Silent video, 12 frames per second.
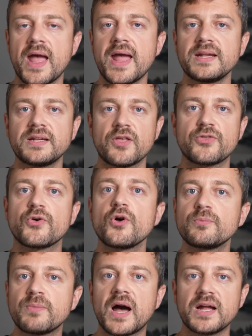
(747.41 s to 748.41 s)
and a
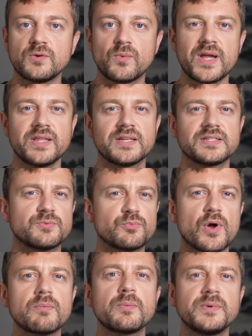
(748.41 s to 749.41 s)
third-party way that is
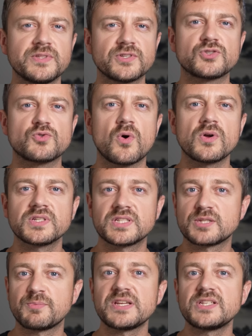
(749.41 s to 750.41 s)
probably the strongest,
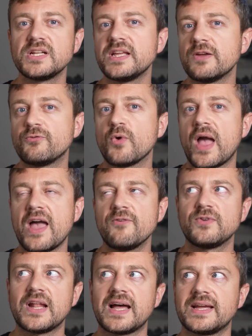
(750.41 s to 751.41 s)
especially if you
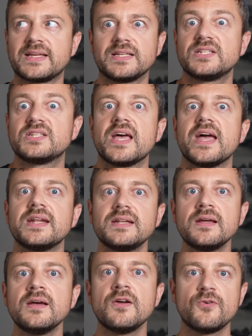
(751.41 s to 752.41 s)
have like
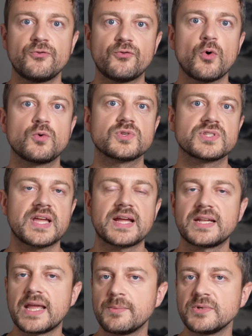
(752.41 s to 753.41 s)
10 focus
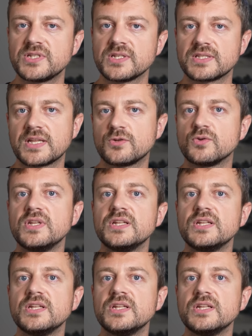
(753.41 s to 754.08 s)
stacked images that you